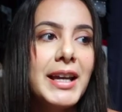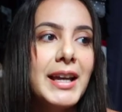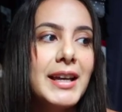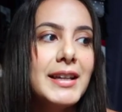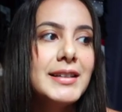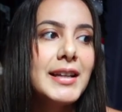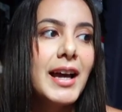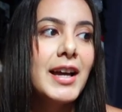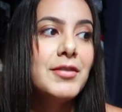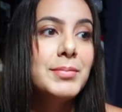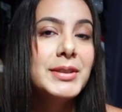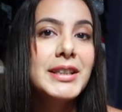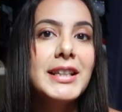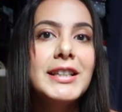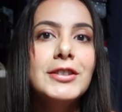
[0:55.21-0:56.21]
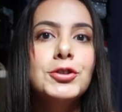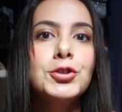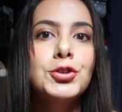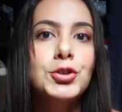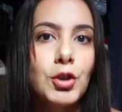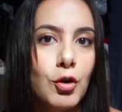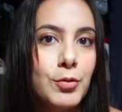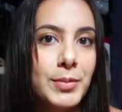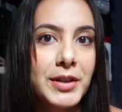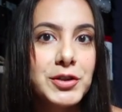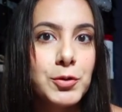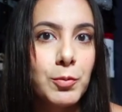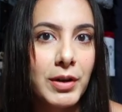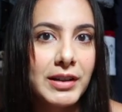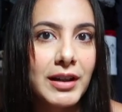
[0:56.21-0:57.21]
and I've been getting so
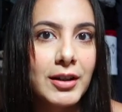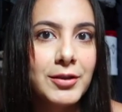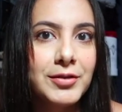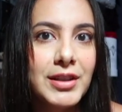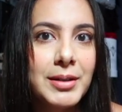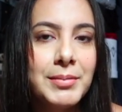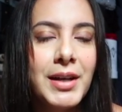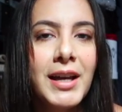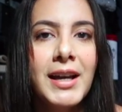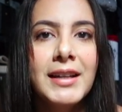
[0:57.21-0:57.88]
much wear out of them